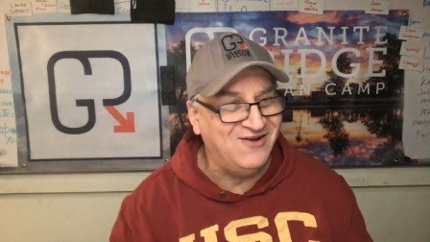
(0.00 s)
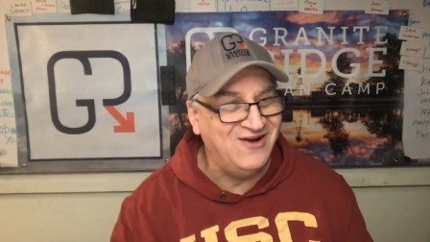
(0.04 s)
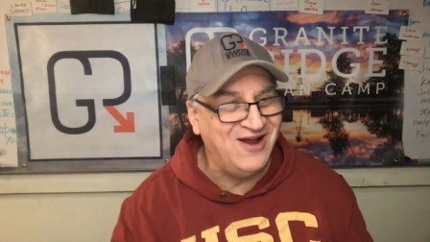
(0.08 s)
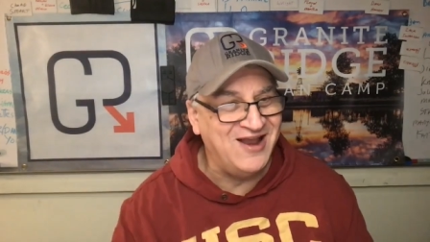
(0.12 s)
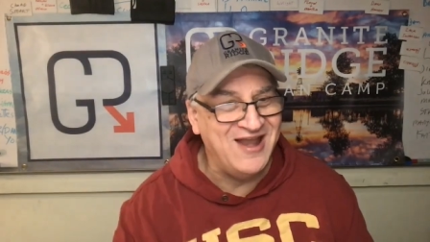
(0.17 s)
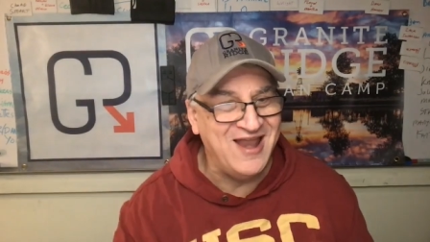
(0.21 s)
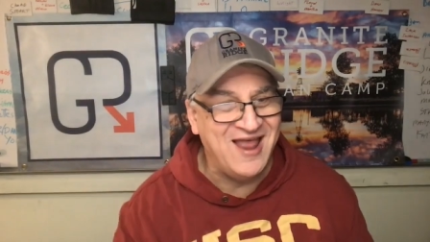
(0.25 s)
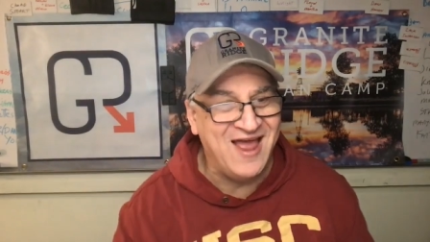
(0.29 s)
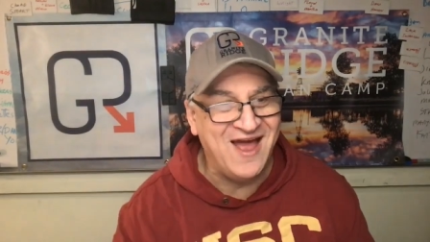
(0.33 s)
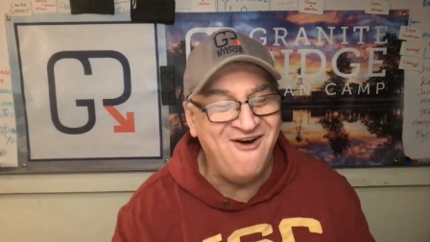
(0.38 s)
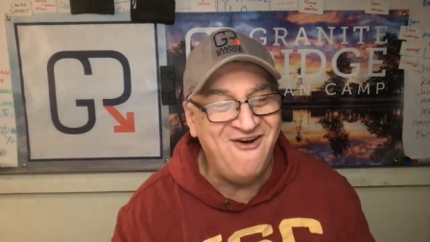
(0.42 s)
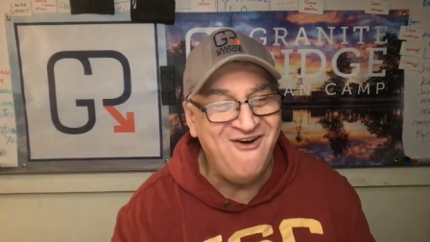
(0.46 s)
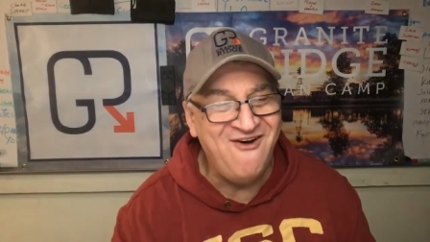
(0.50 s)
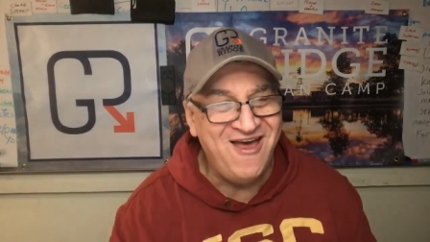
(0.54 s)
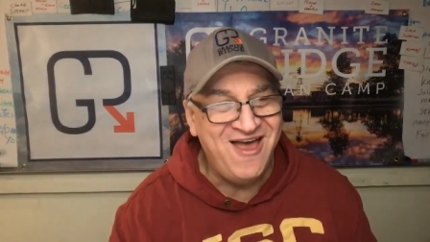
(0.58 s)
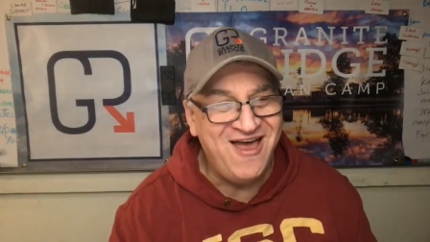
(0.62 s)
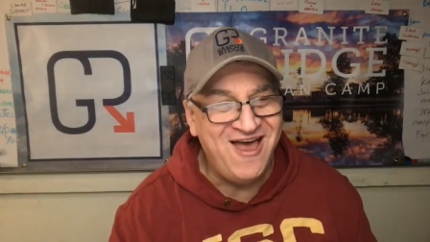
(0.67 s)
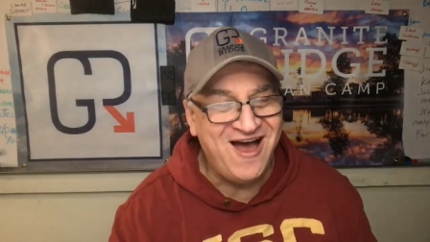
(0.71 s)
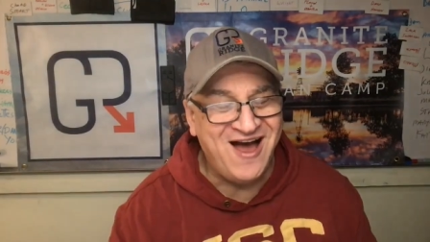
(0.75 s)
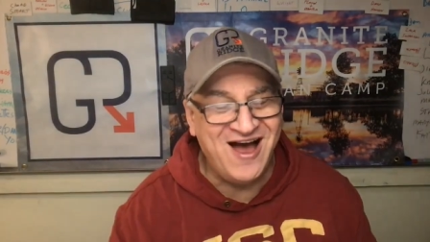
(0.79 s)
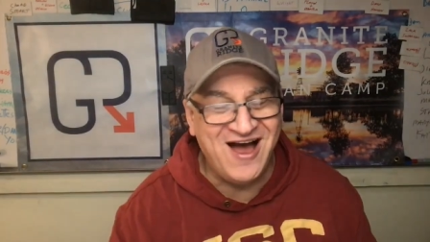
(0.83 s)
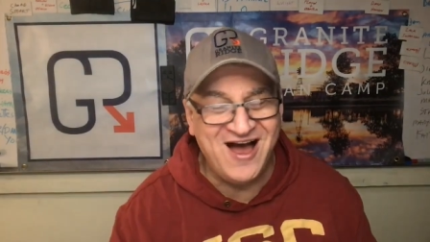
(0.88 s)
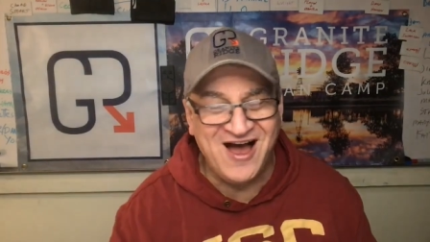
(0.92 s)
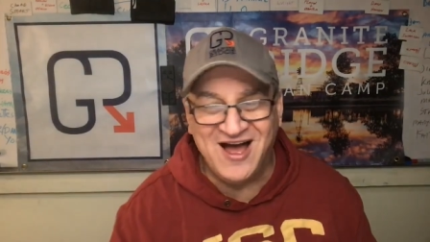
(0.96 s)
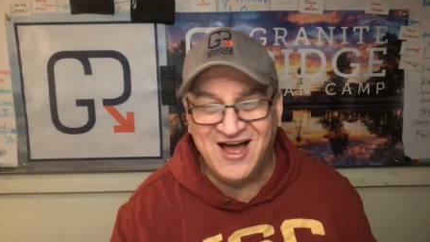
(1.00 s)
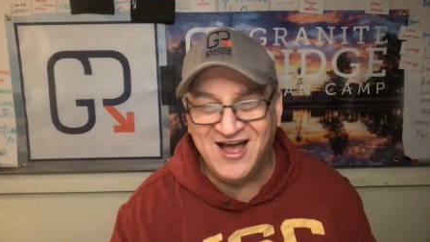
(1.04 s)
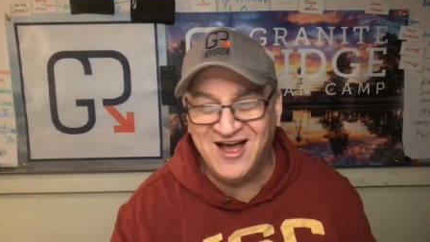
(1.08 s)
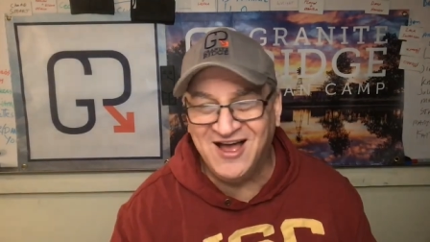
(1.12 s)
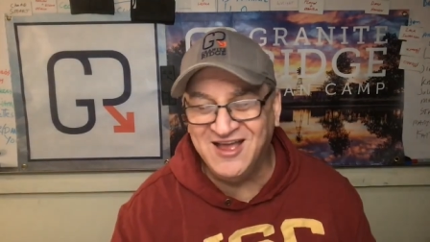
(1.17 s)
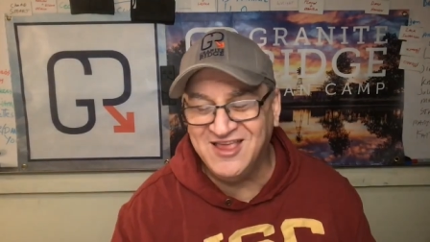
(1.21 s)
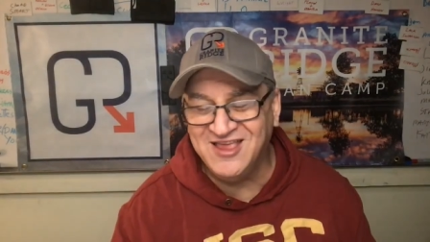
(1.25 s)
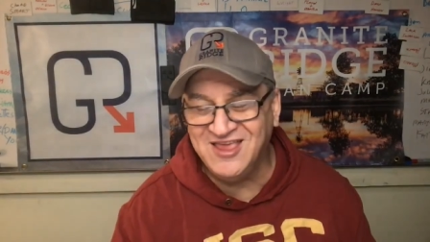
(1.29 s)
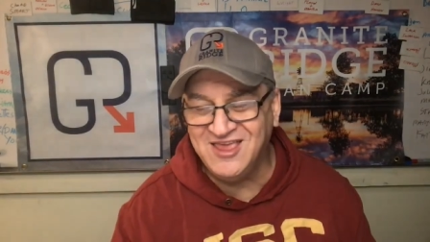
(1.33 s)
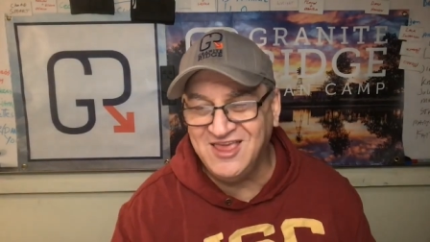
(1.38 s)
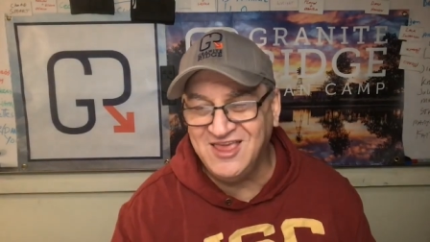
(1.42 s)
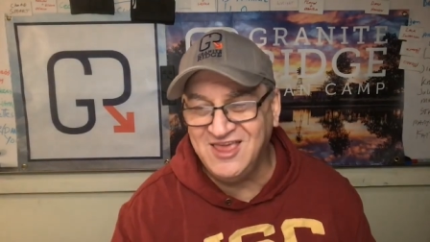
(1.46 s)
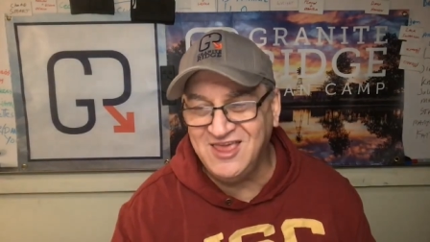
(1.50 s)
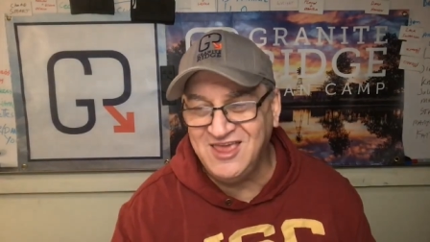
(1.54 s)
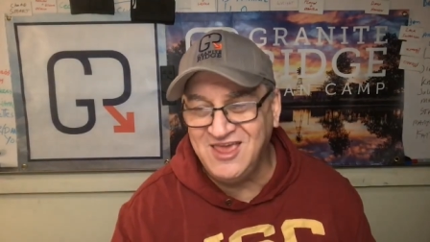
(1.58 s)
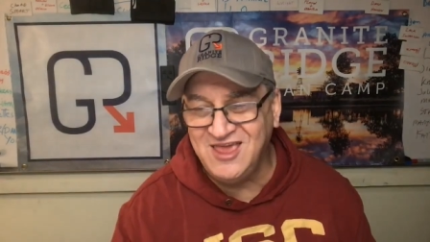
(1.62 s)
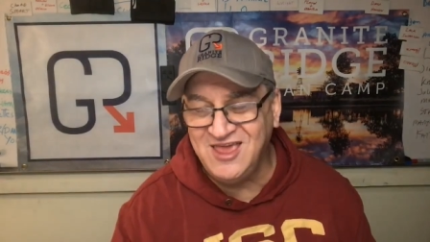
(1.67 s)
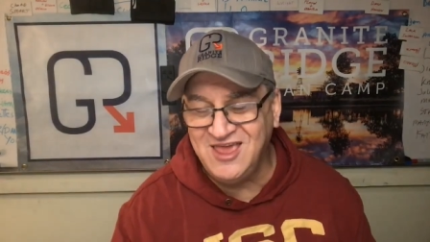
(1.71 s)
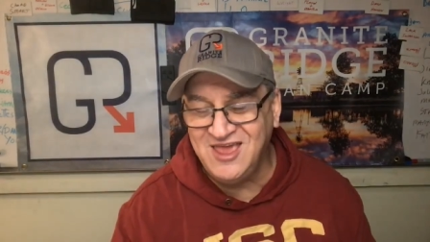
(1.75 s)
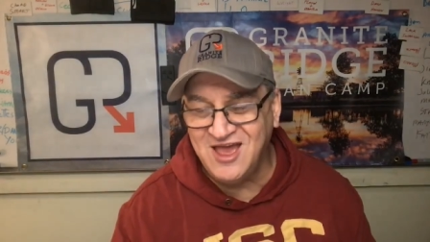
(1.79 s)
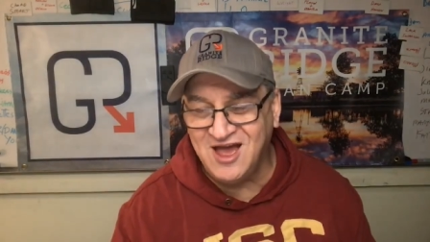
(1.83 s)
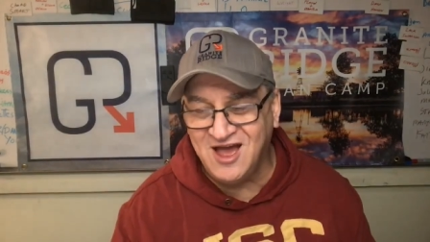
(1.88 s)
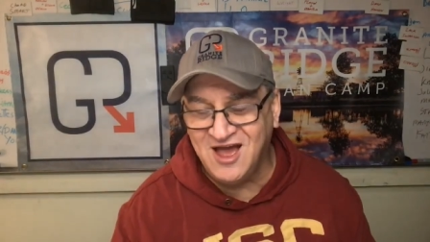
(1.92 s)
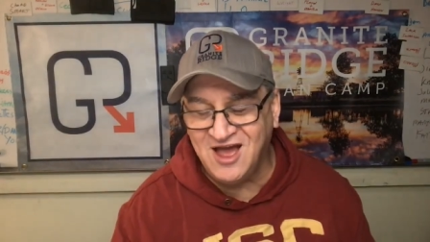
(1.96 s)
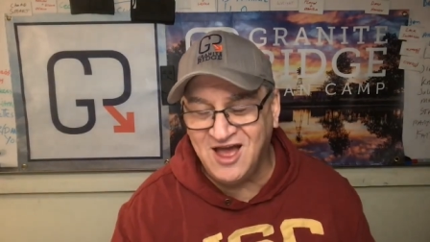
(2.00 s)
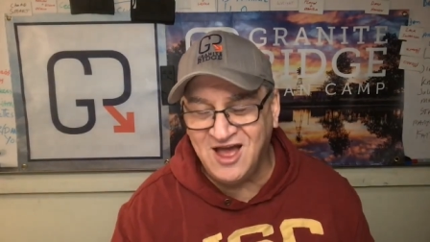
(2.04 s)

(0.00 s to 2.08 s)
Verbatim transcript: right now, uh, he